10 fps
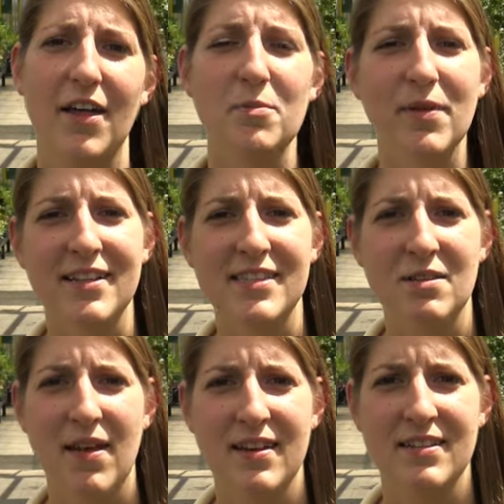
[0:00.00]
Other plants that
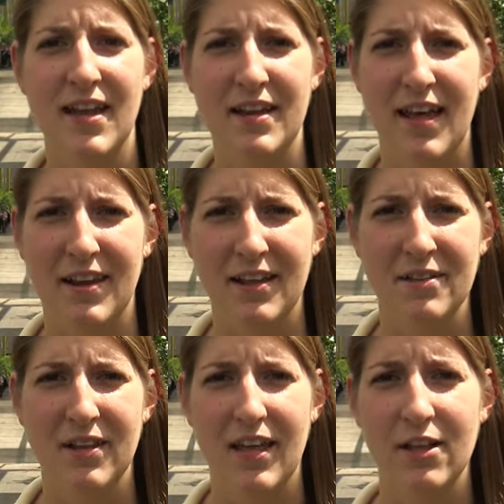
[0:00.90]
may need deadheading
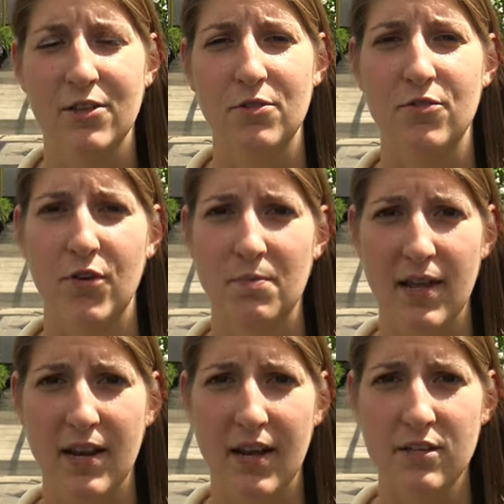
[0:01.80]
include
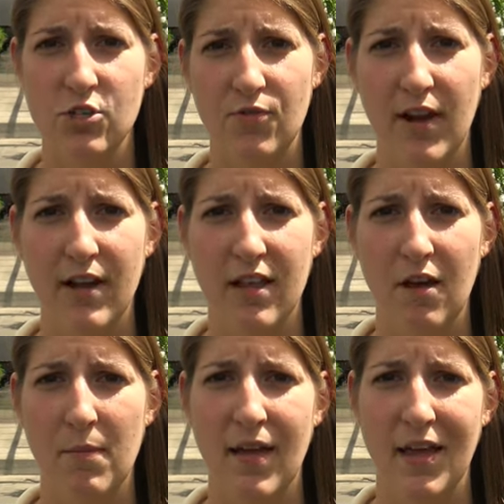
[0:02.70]
verbena,
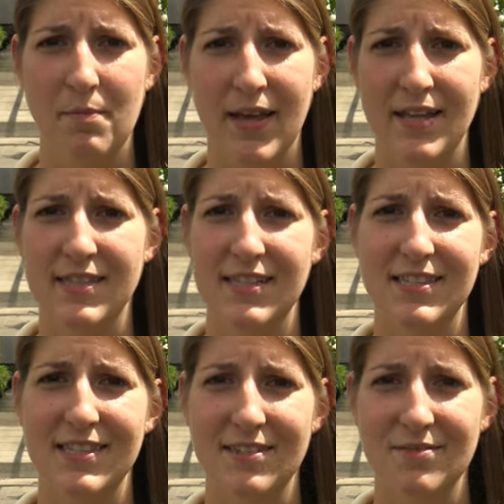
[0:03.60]
geranium, and pansies.